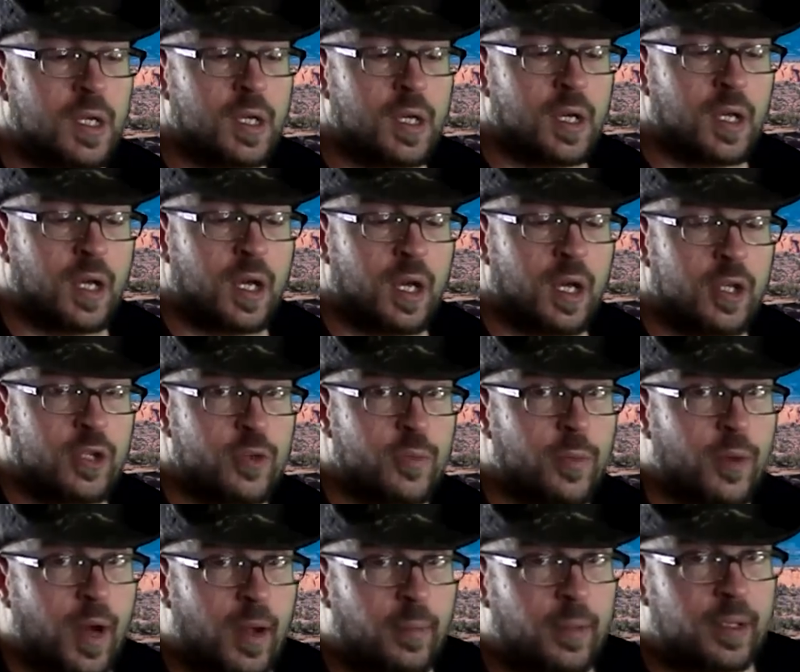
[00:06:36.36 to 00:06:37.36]
You
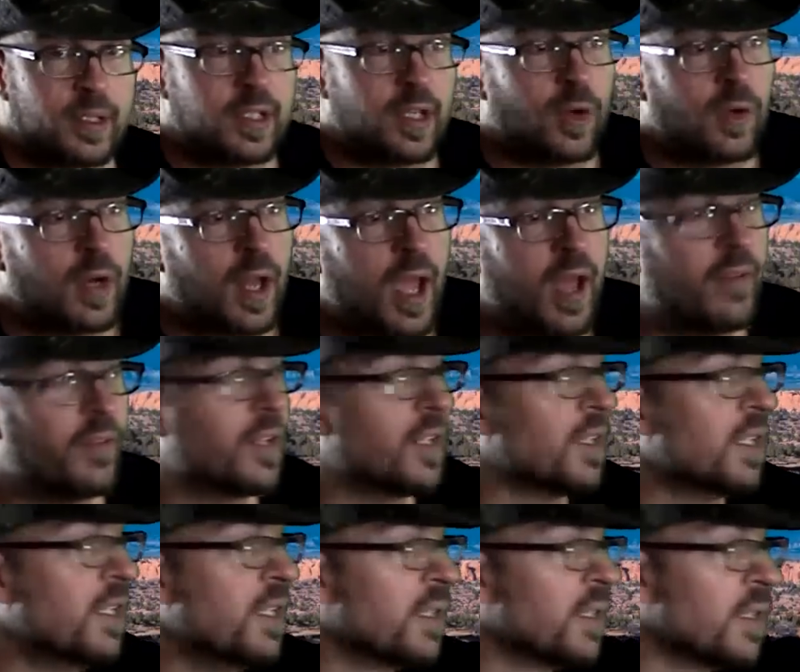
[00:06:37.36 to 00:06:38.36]
probably don't have it
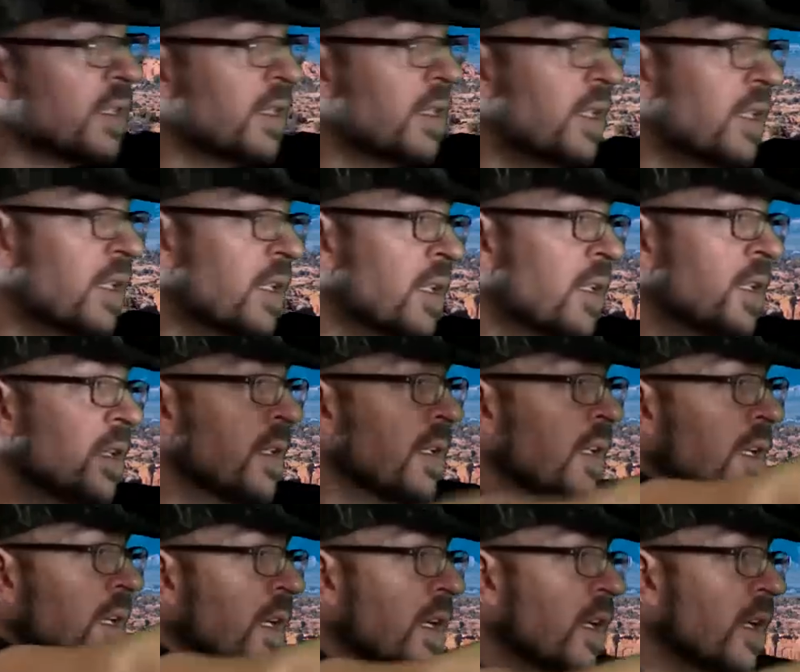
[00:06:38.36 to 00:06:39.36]
legally.
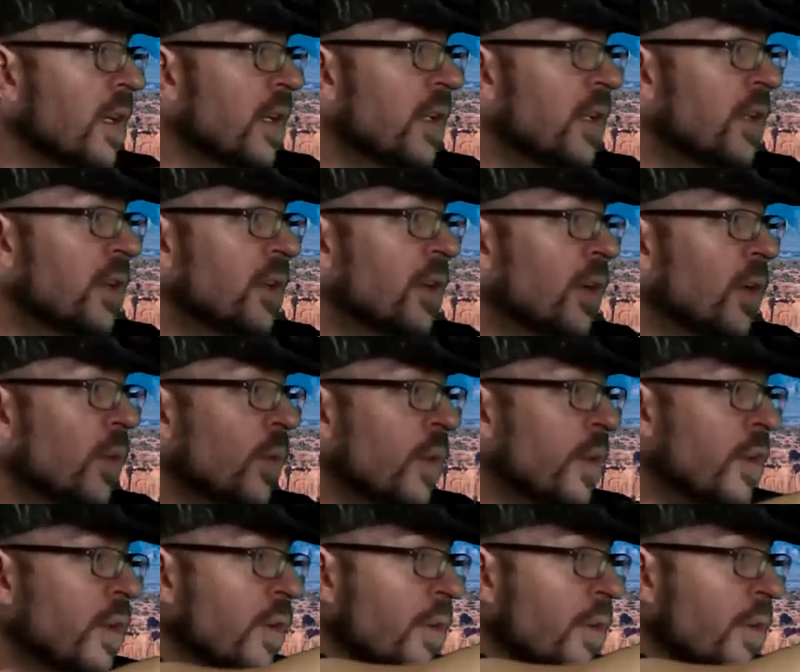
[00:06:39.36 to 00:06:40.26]
You know, you're